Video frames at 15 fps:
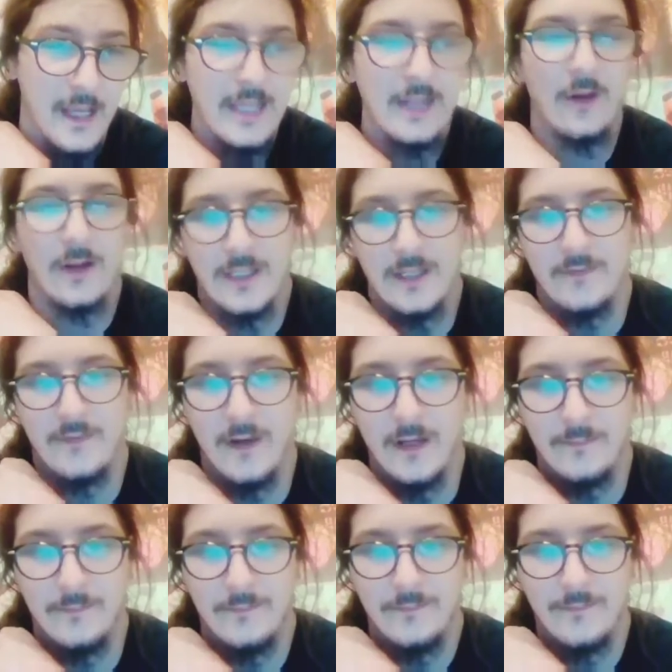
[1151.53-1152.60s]
He lost that
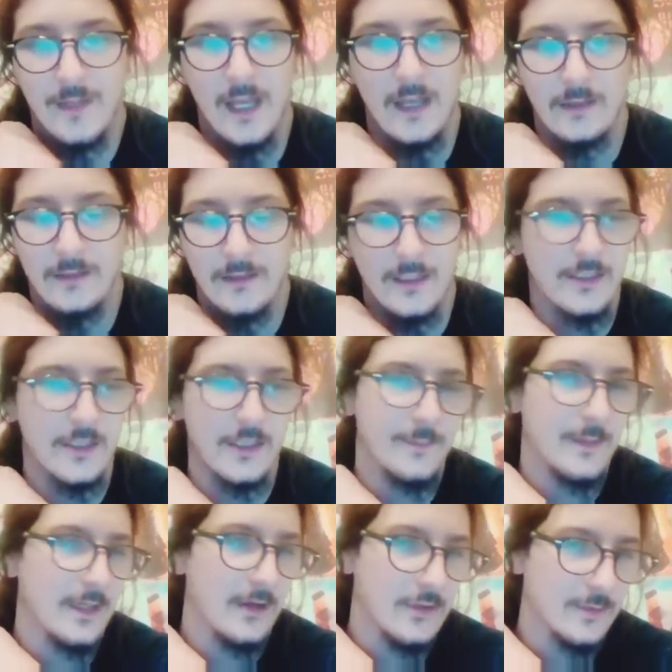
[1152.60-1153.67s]
fight. Okay, let's
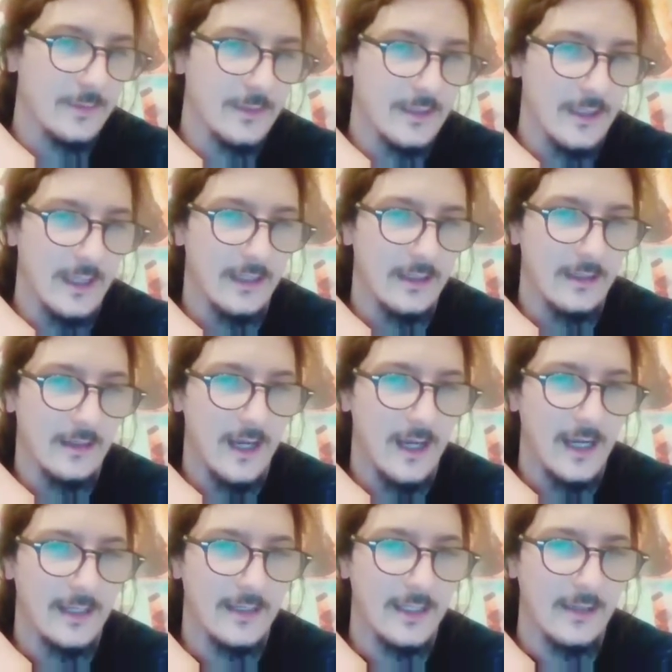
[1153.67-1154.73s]
just be 100%.
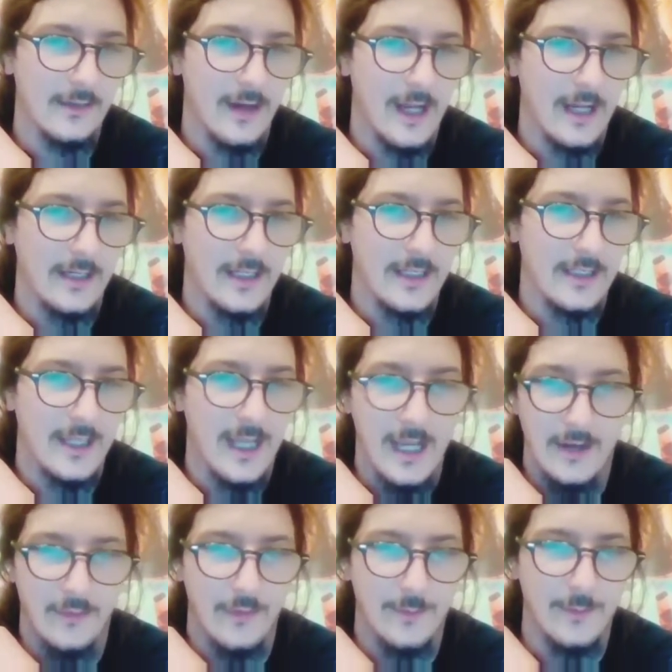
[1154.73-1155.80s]
Anthony Hernandez
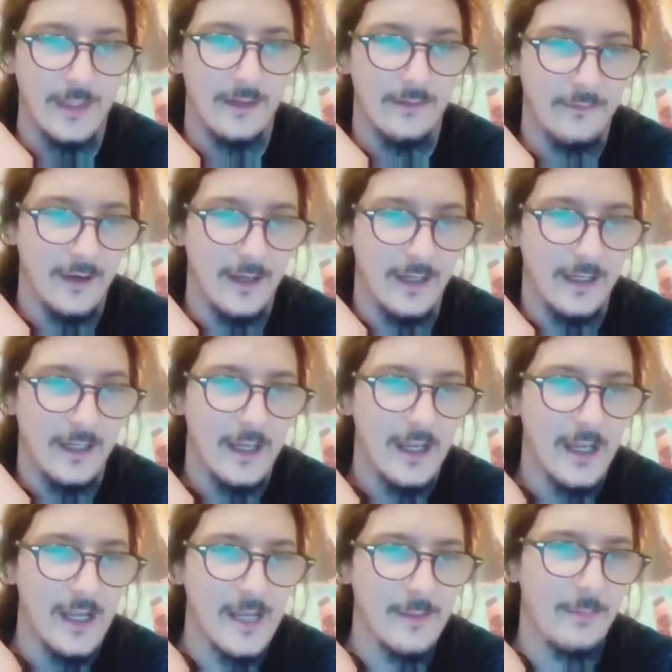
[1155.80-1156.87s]
KO'd him in that fight.
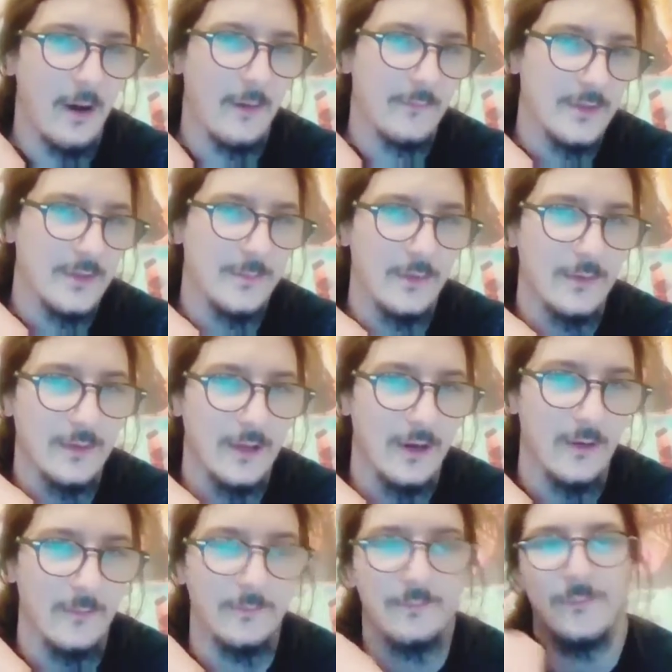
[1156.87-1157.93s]
He popped for smoking
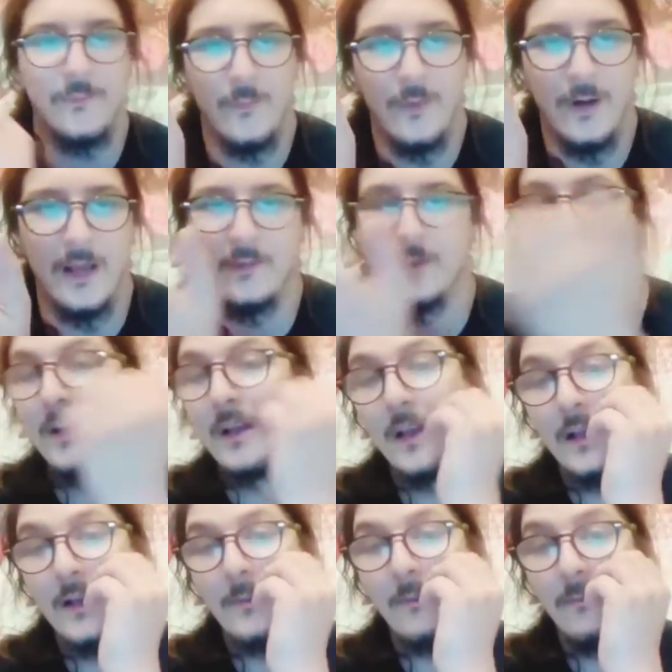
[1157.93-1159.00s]
dope, whatever.
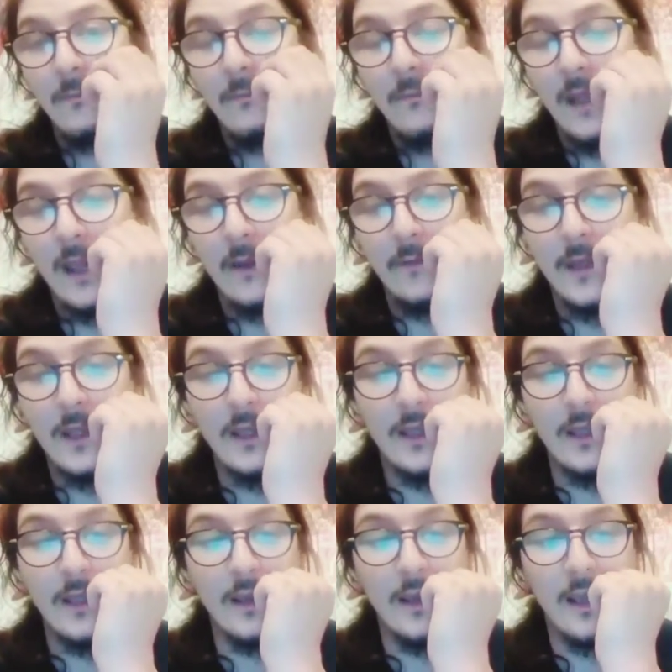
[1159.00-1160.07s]
If
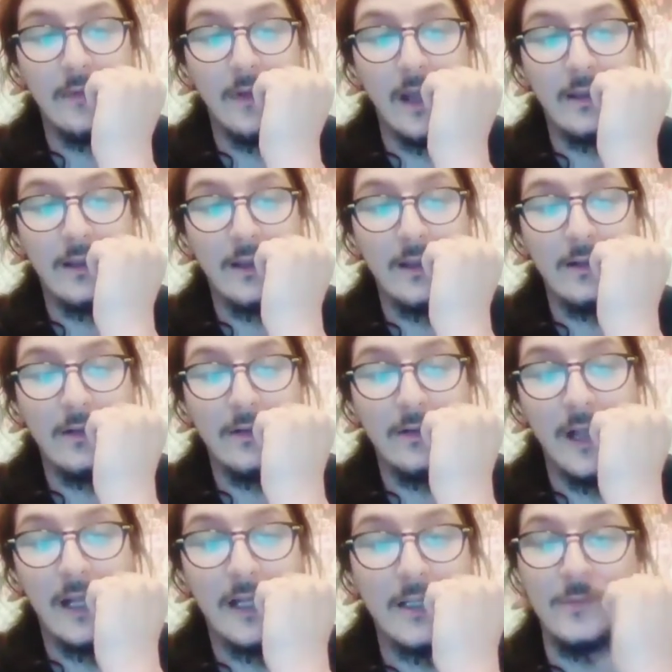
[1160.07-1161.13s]
Anthony
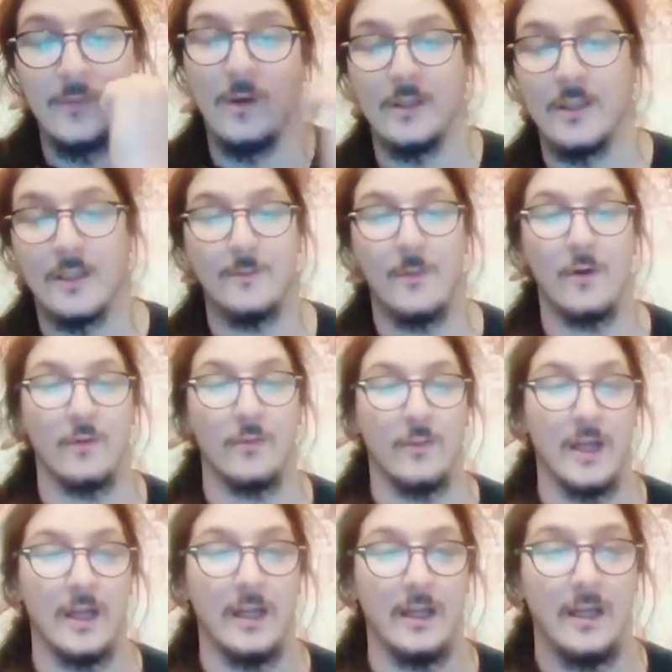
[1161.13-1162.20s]
Hernandez wasn't smoking
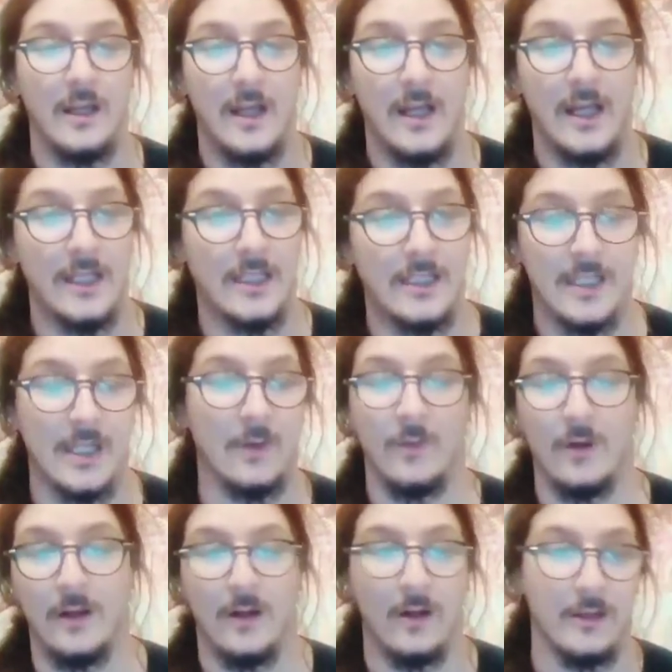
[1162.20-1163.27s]
weed, he still
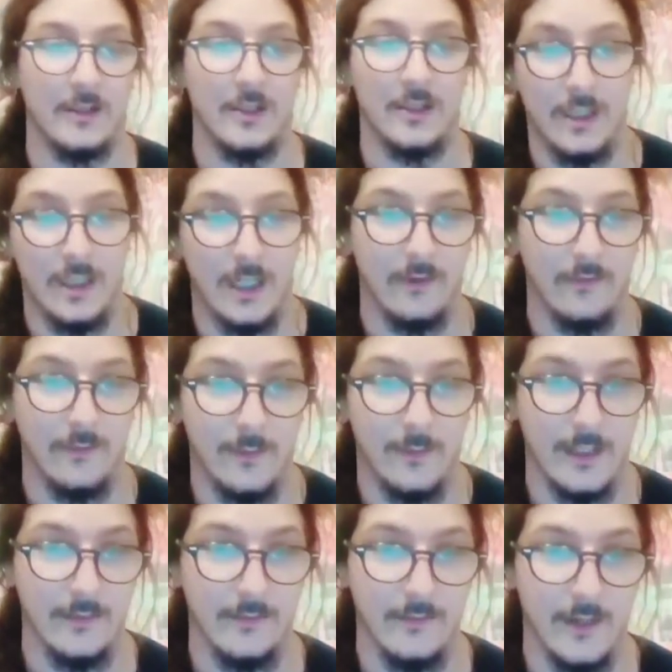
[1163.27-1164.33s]
would have knocked the shit out of him
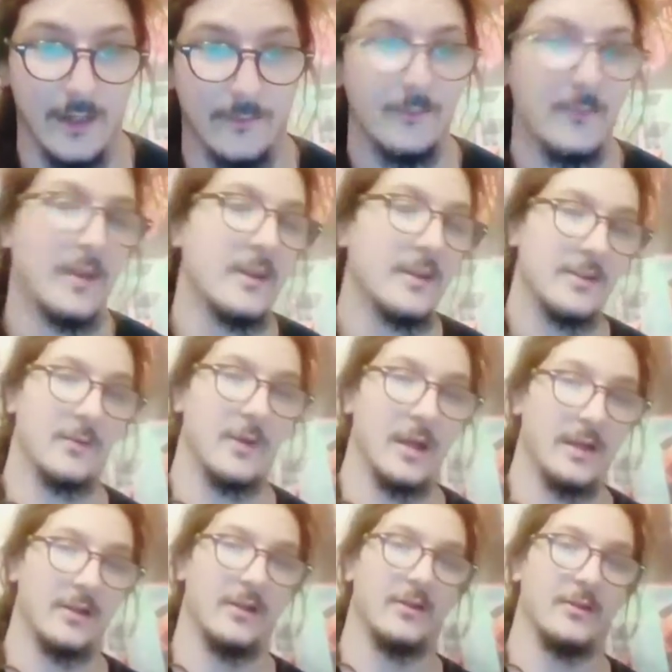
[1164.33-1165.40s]
in that fight. The
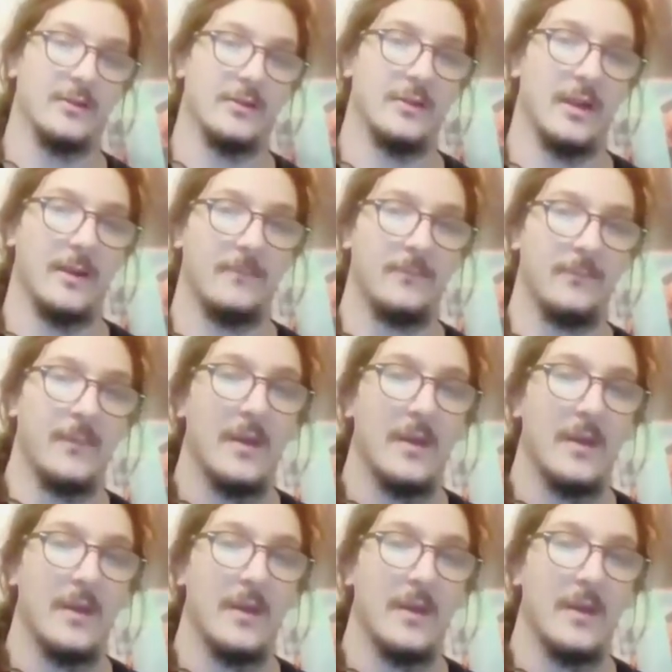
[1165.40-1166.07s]
way it goes, okay?